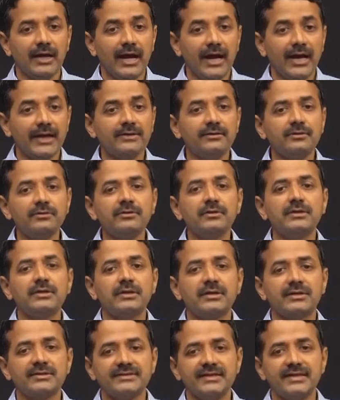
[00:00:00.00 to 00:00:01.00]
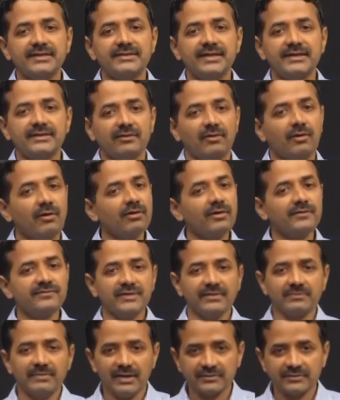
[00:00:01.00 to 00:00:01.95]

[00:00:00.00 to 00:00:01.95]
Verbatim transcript: I do not say that all of them